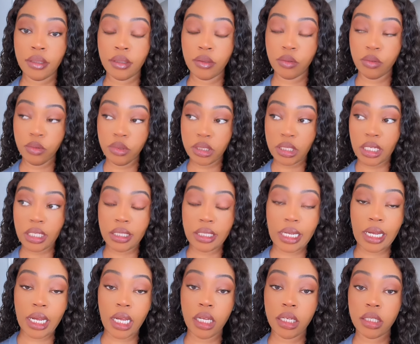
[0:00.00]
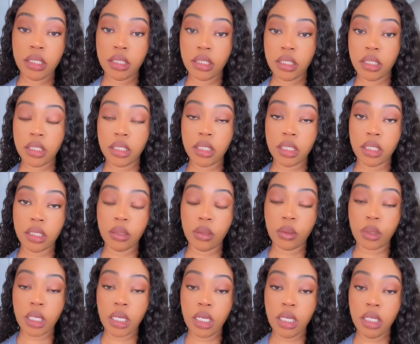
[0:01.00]
Who said that?
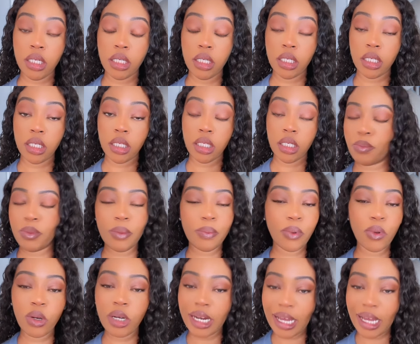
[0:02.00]
Okay? People